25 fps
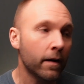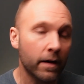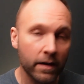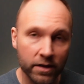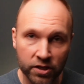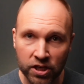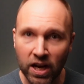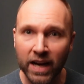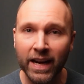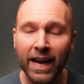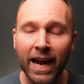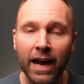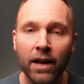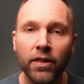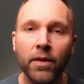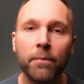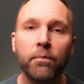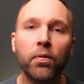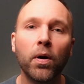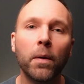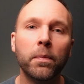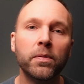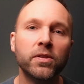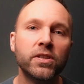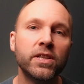Check out the
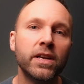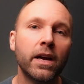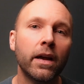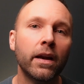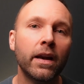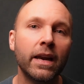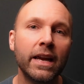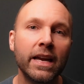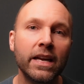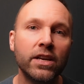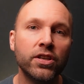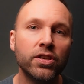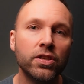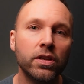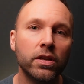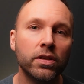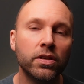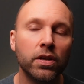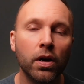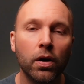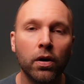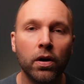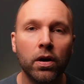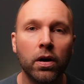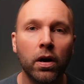
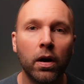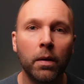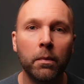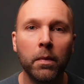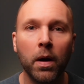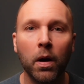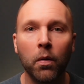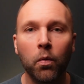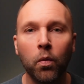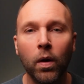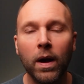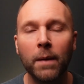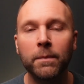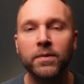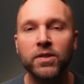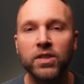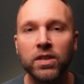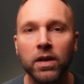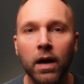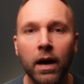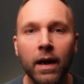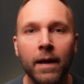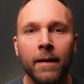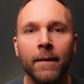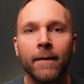propertyunleashed.com
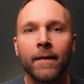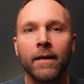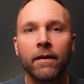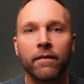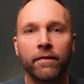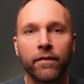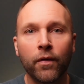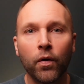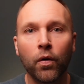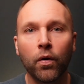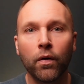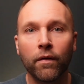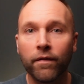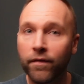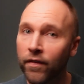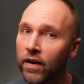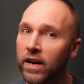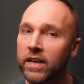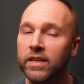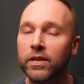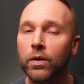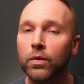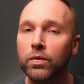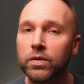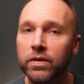website for free
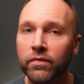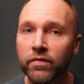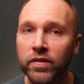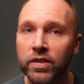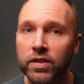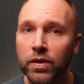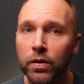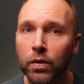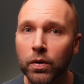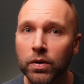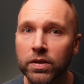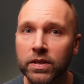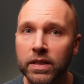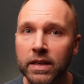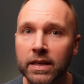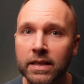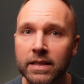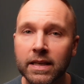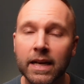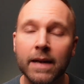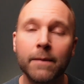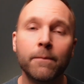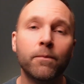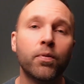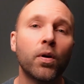tools and resources
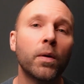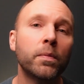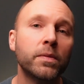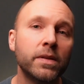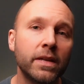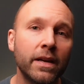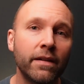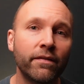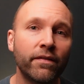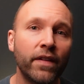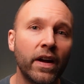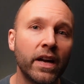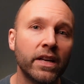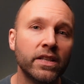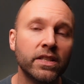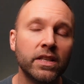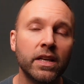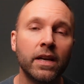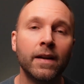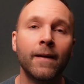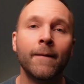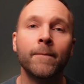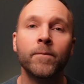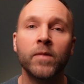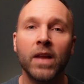in property
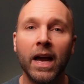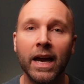investing.